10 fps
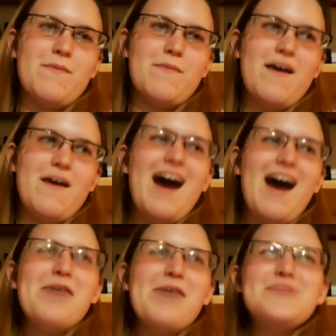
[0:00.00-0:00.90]
I
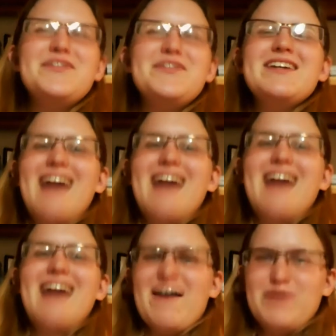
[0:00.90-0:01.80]
almost feel like
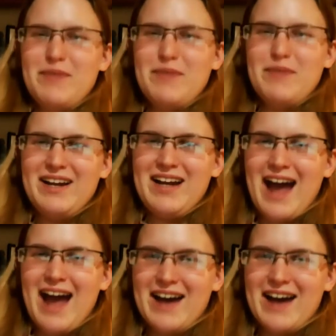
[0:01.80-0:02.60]
everybody has